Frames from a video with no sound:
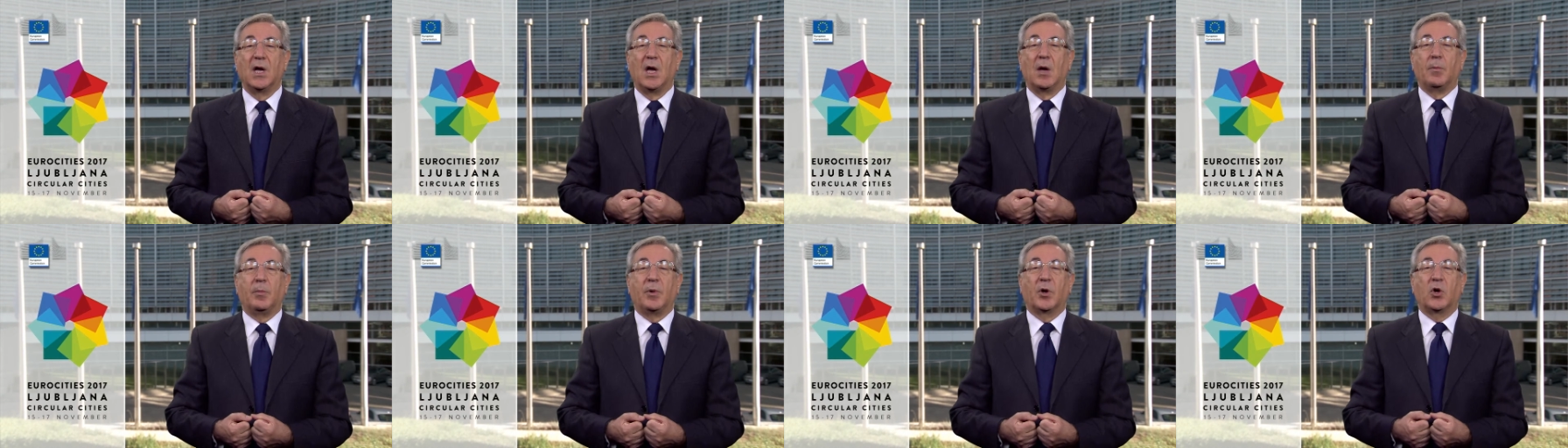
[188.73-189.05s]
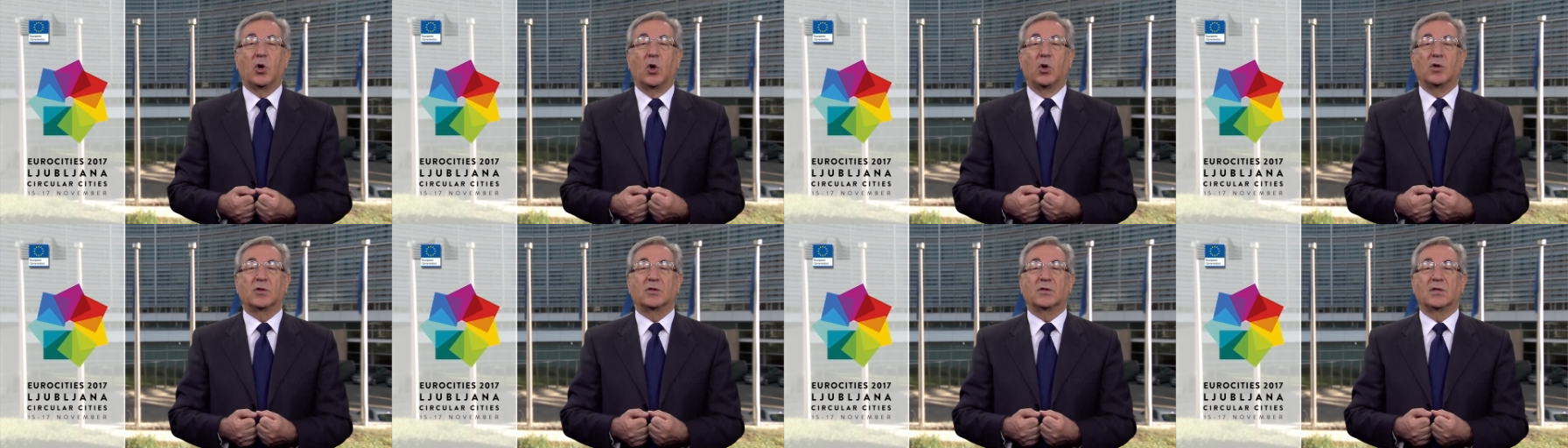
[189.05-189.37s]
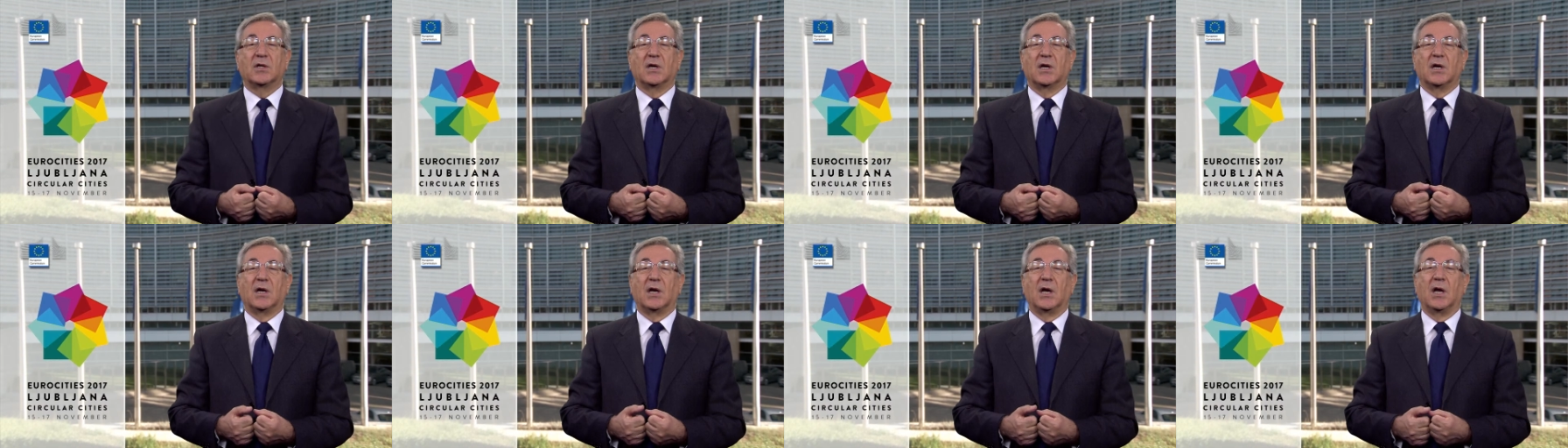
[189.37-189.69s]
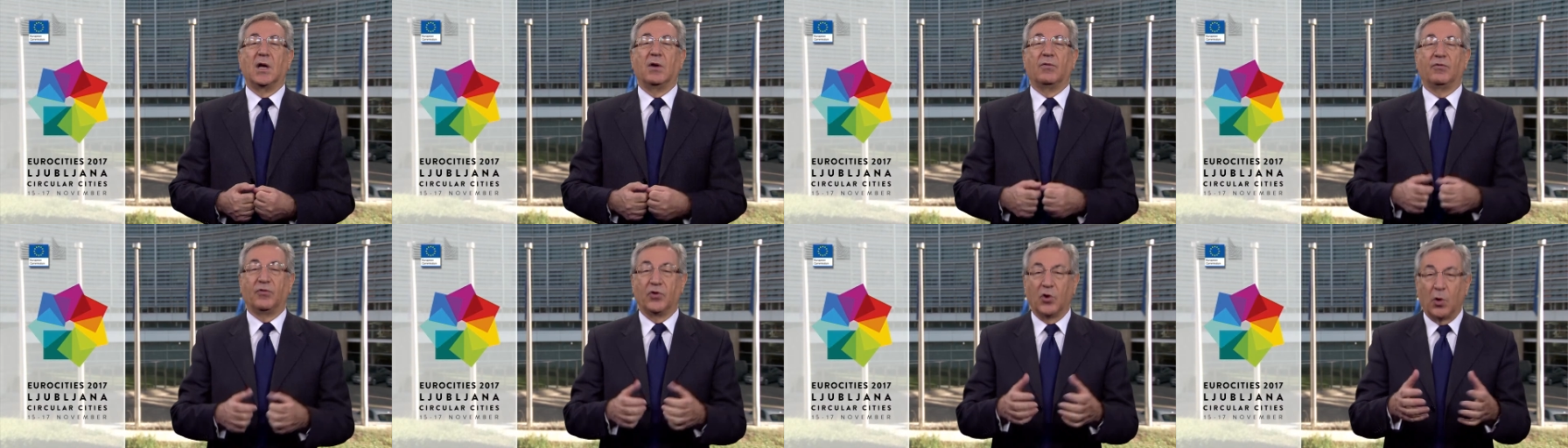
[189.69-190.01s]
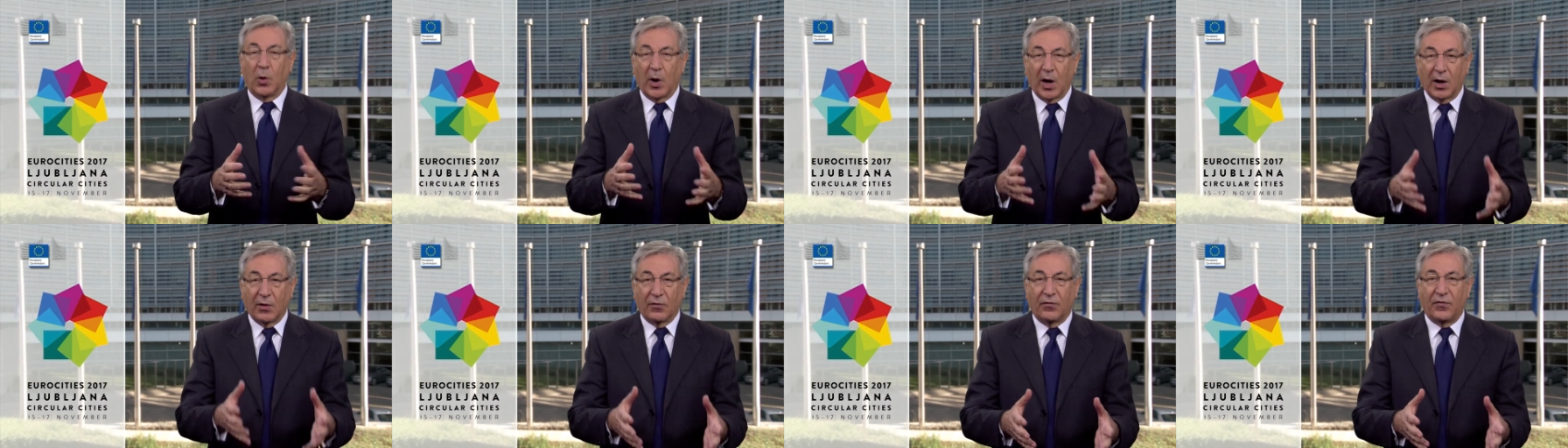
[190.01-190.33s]
Because if you
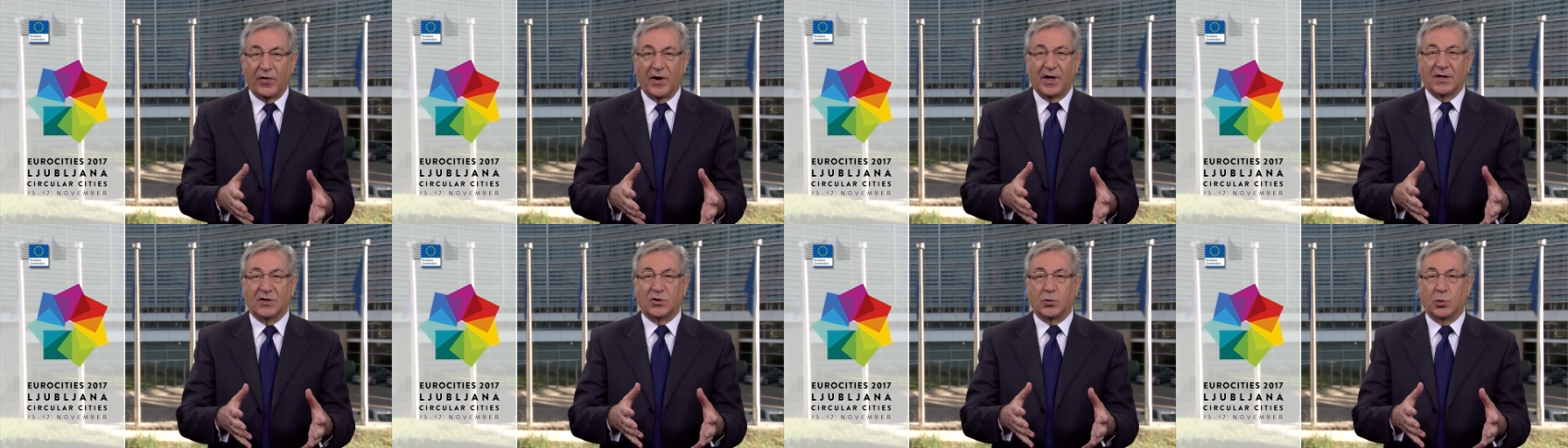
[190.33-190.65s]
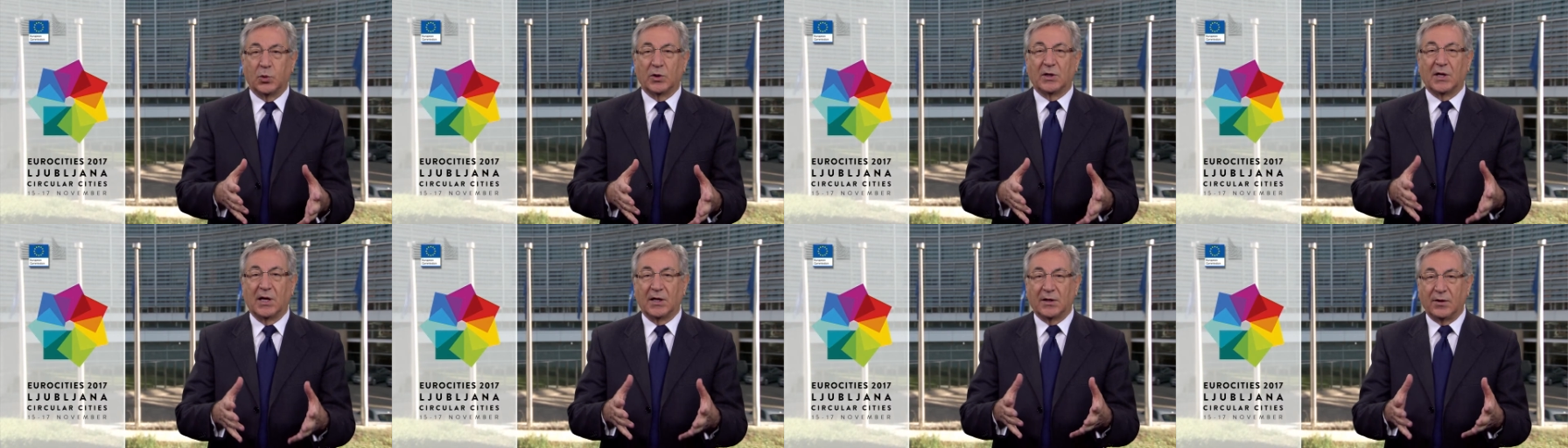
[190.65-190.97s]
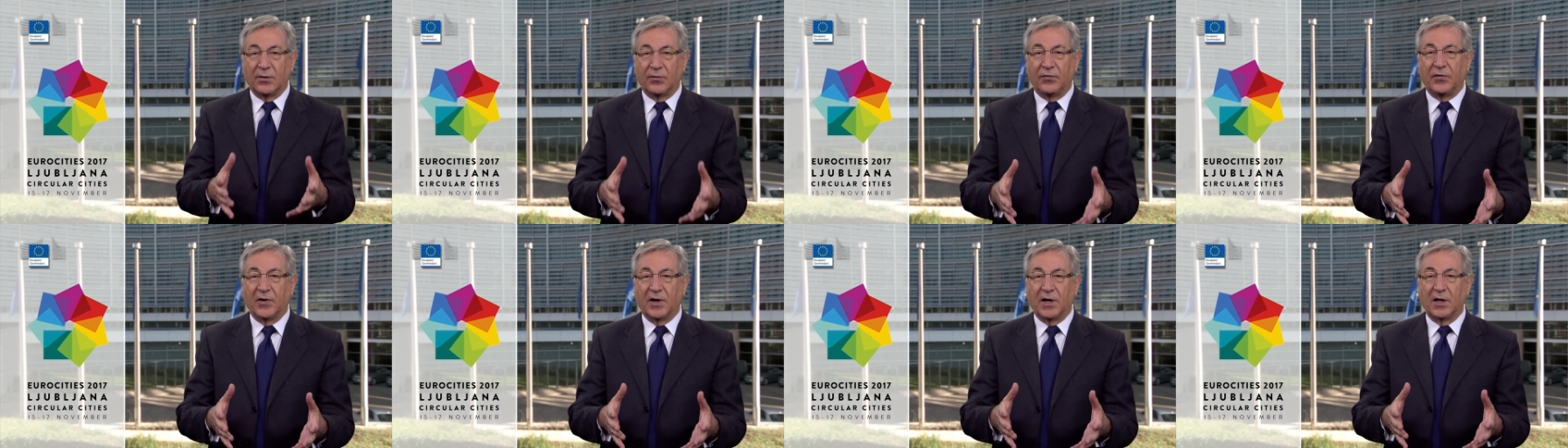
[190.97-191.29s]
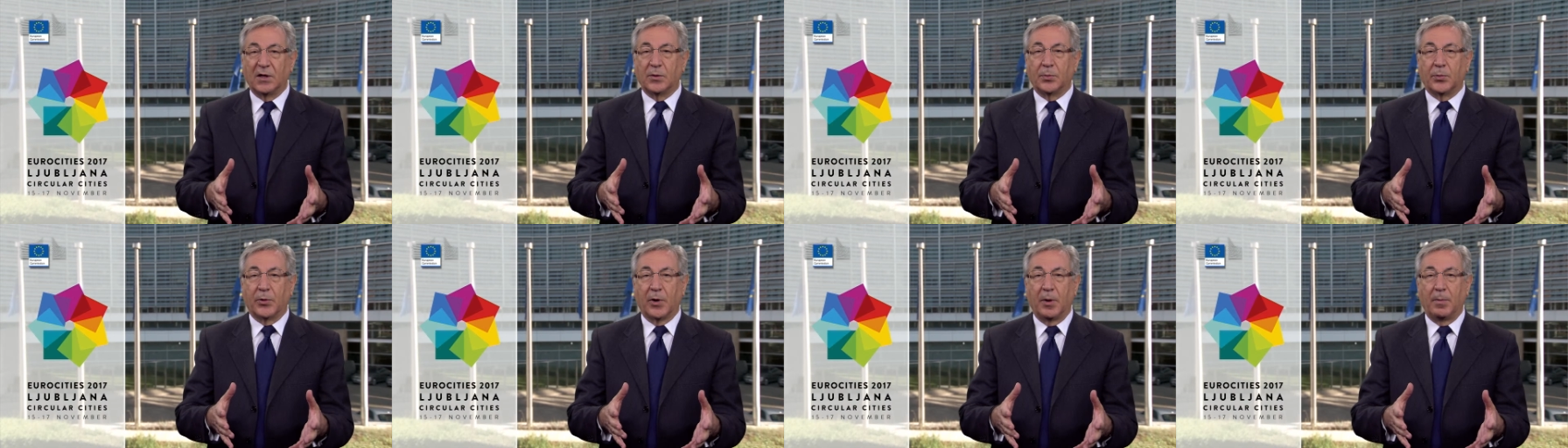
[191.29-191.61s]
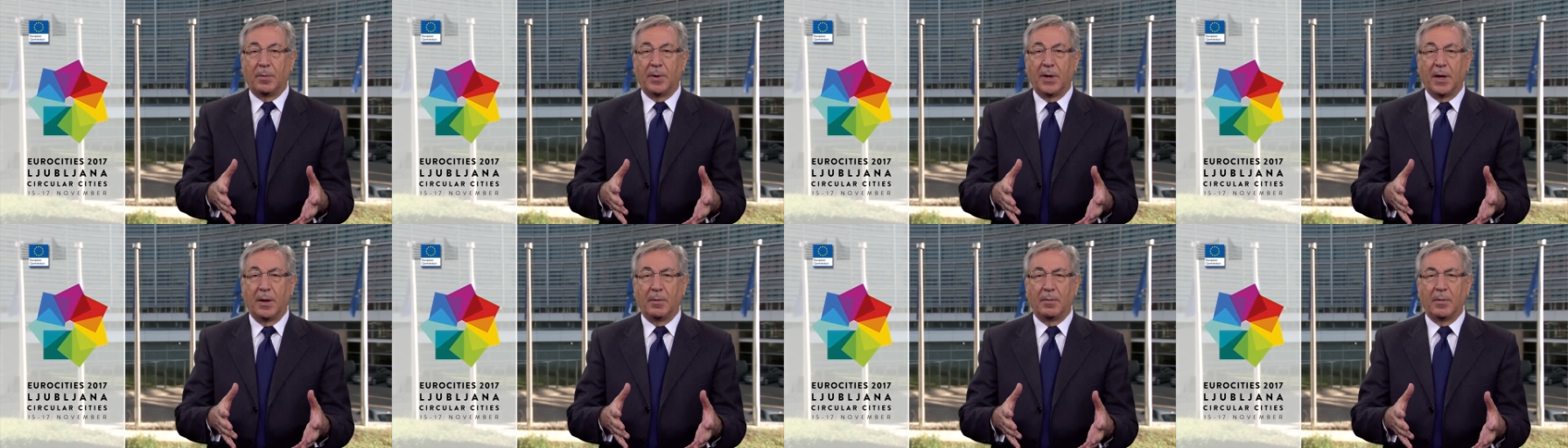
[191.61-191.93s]
are faced with a difficult
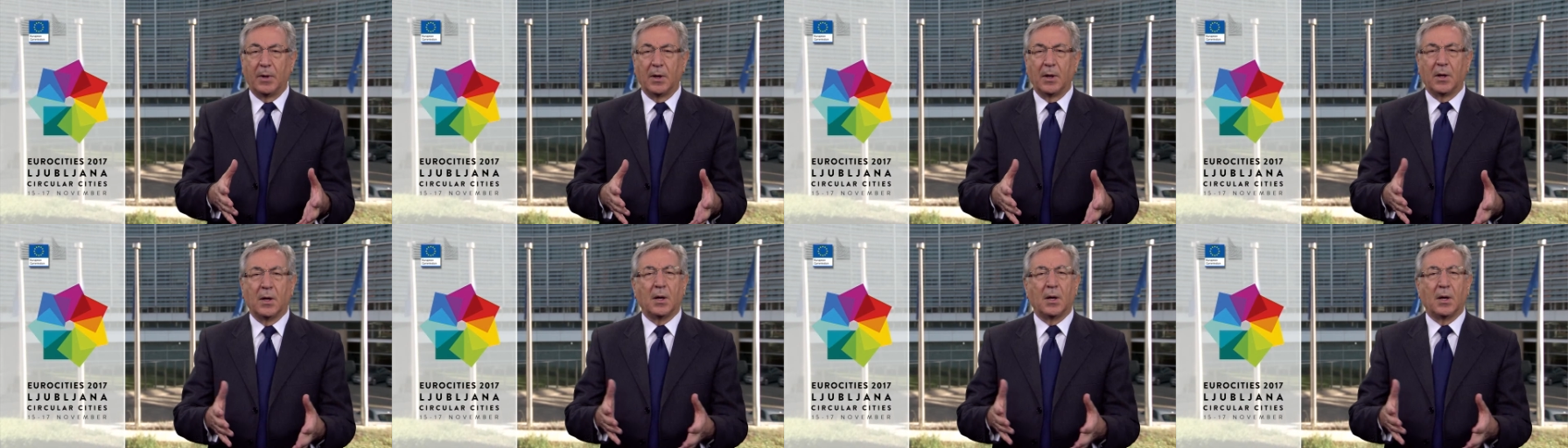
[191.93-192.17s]
problem,